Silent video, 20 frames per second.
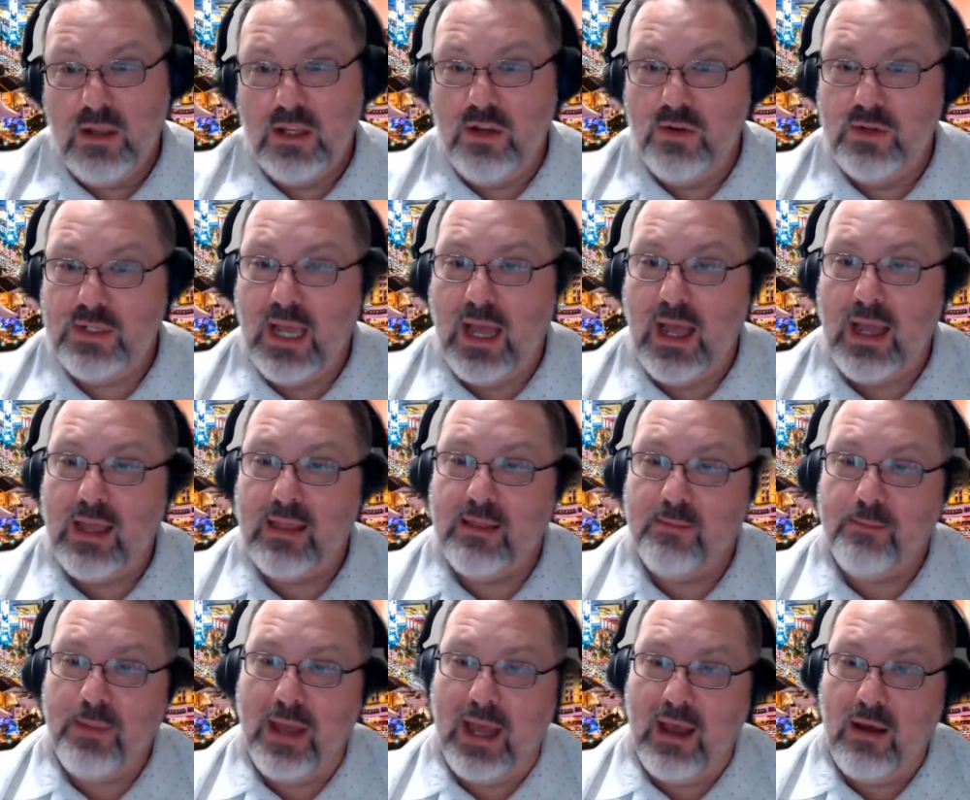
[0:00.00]
you tie
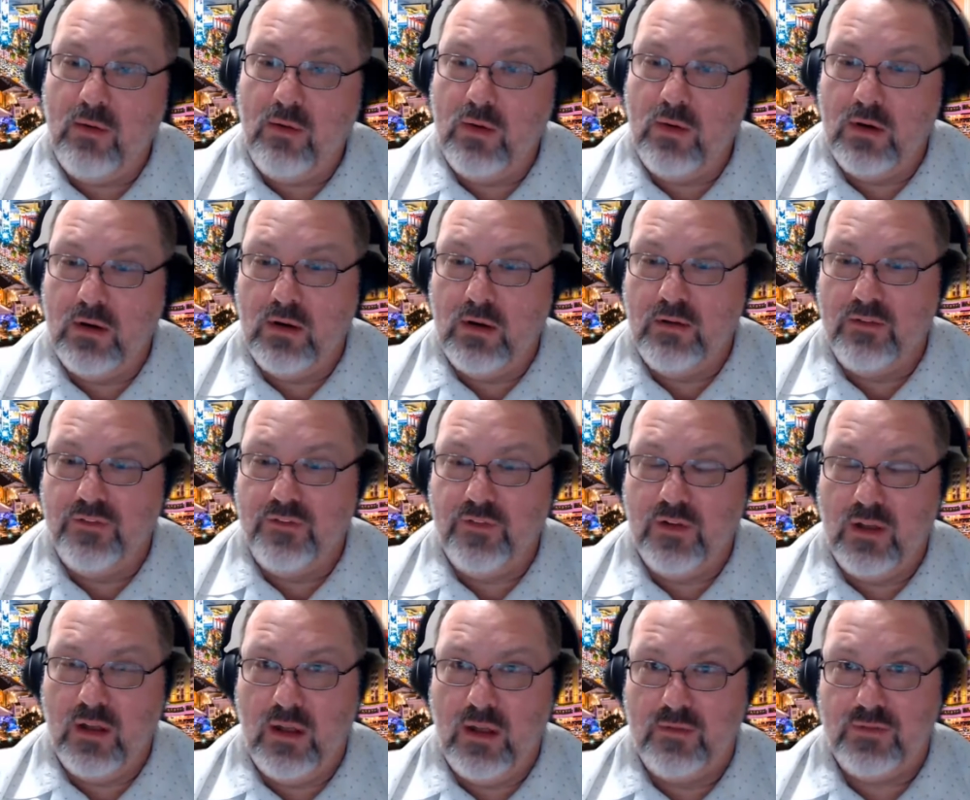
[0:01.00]
the power of
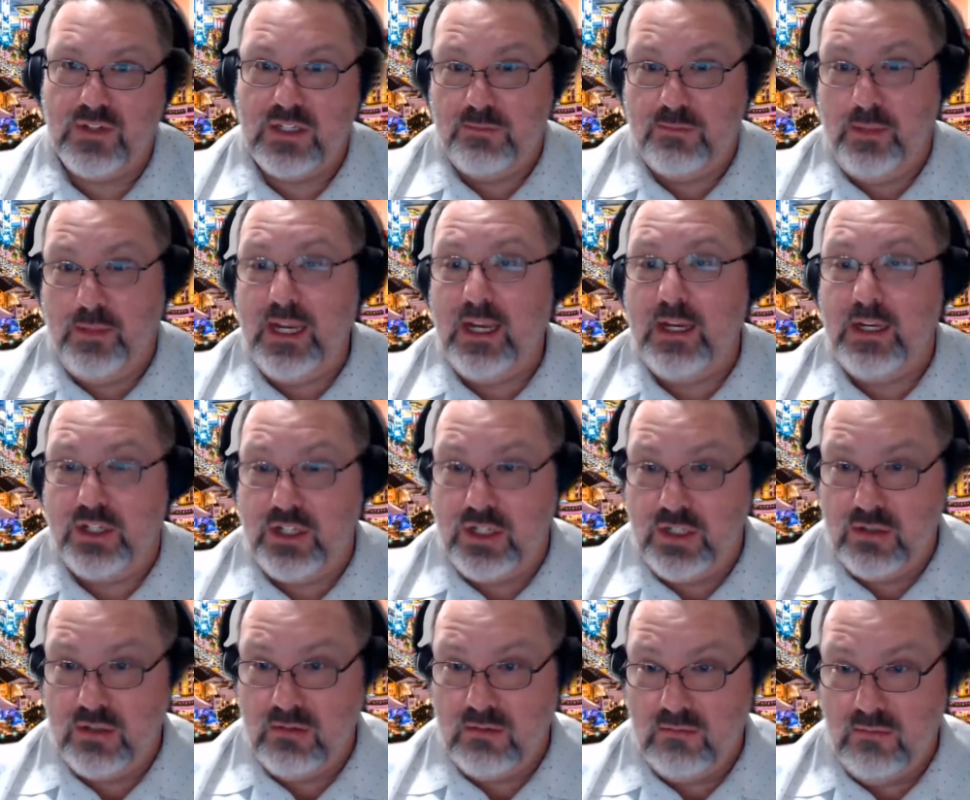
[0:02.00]

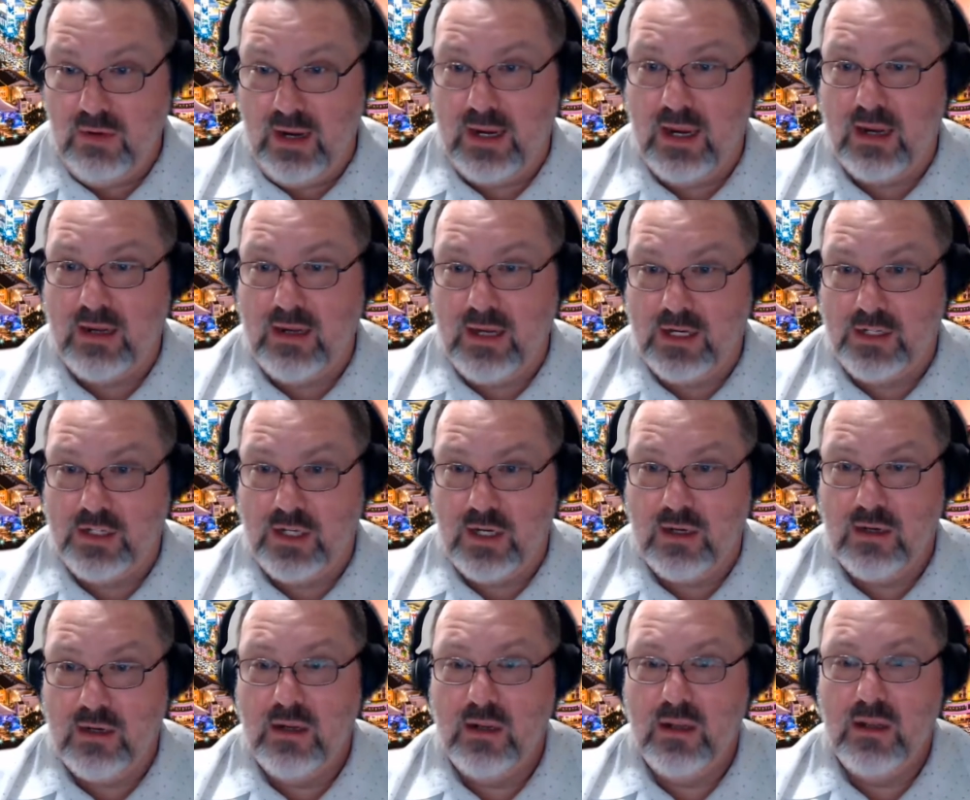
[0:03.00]
speech
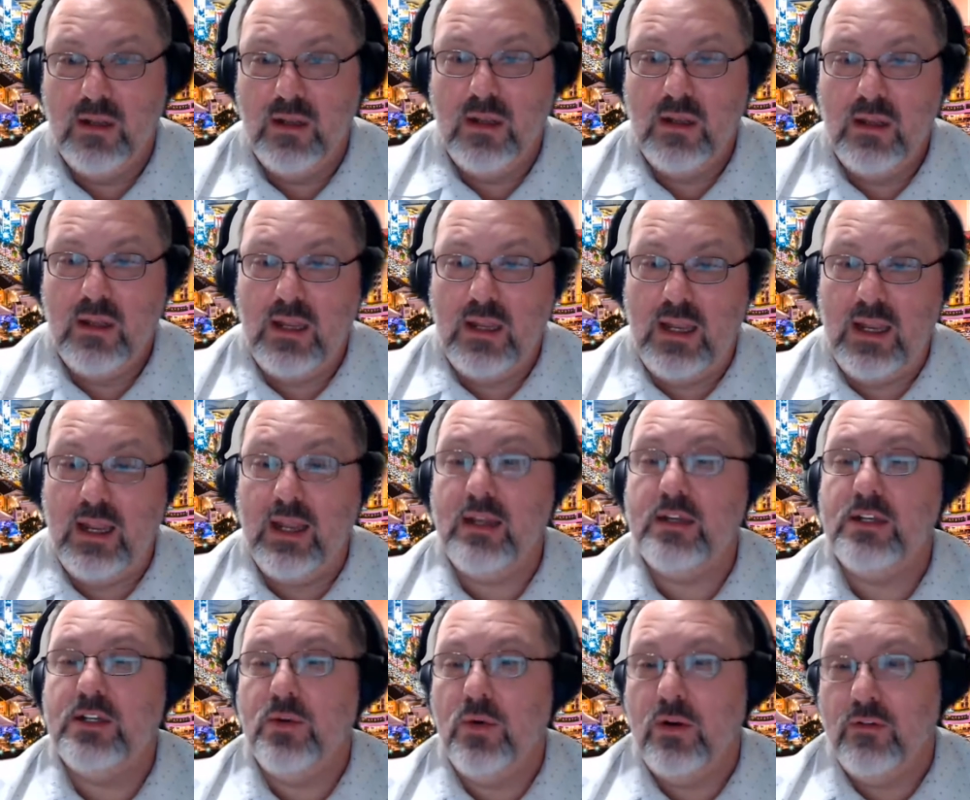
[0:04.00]
recognition
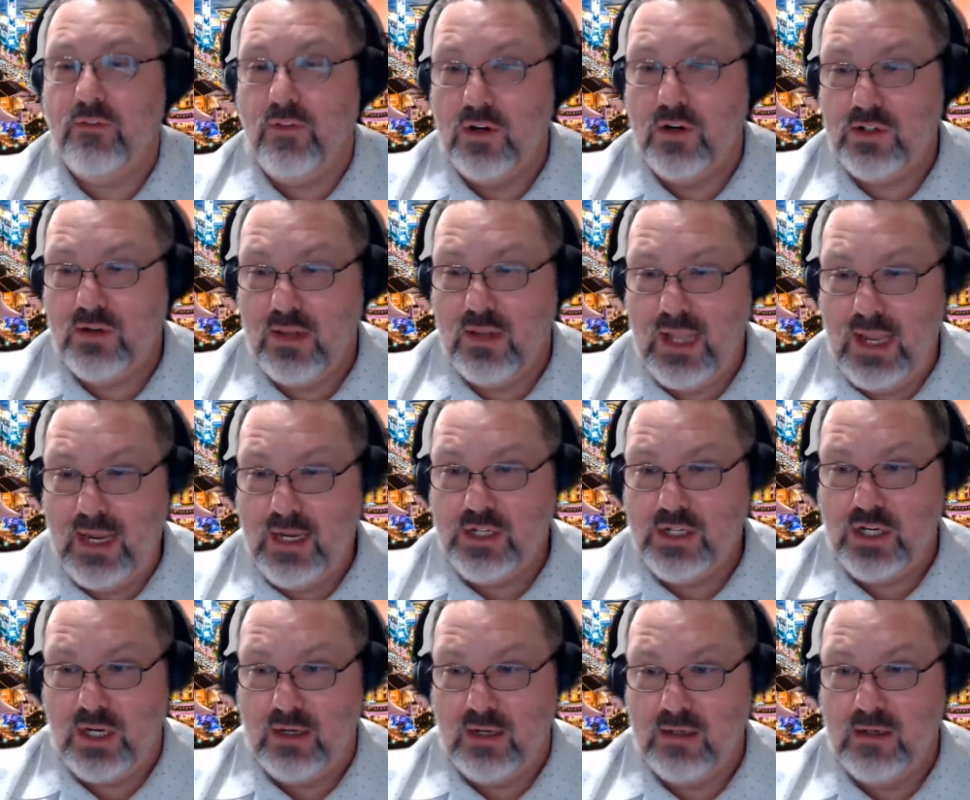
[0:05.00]
into a virtual
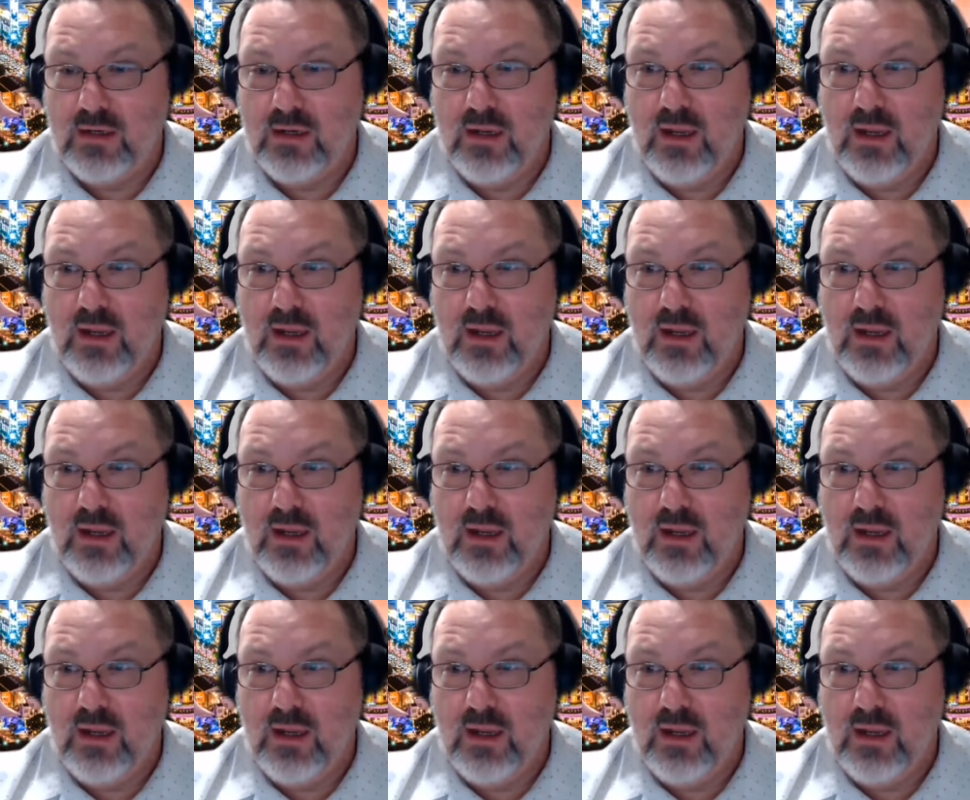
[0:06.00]
agent.